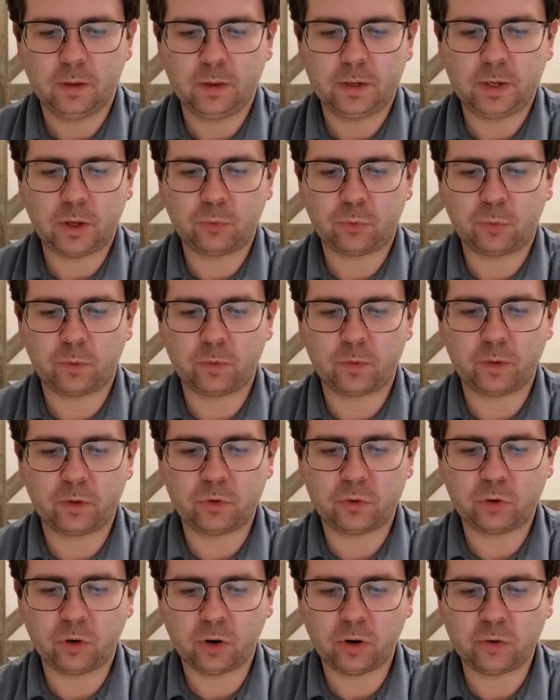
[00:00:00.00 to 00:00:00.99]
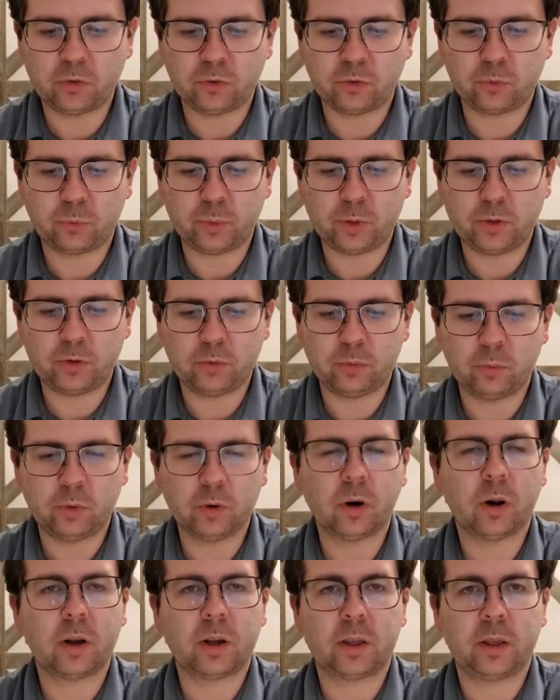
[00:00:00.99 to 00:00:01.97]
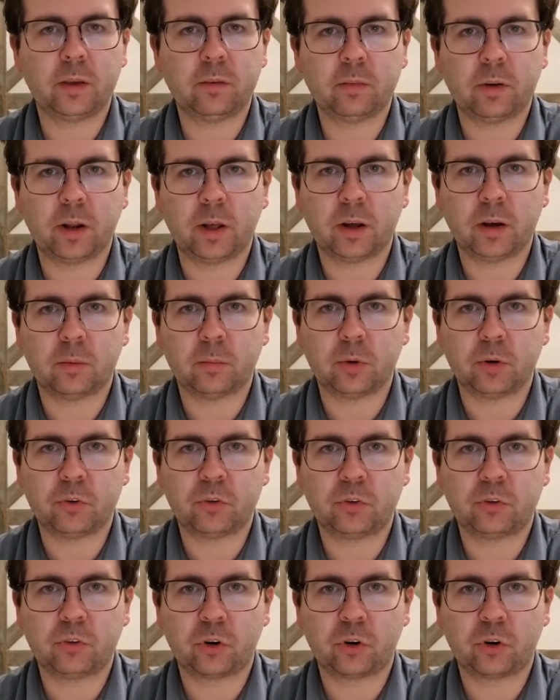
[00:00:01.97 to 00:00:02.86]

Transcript: Now for the charges, we're not given how much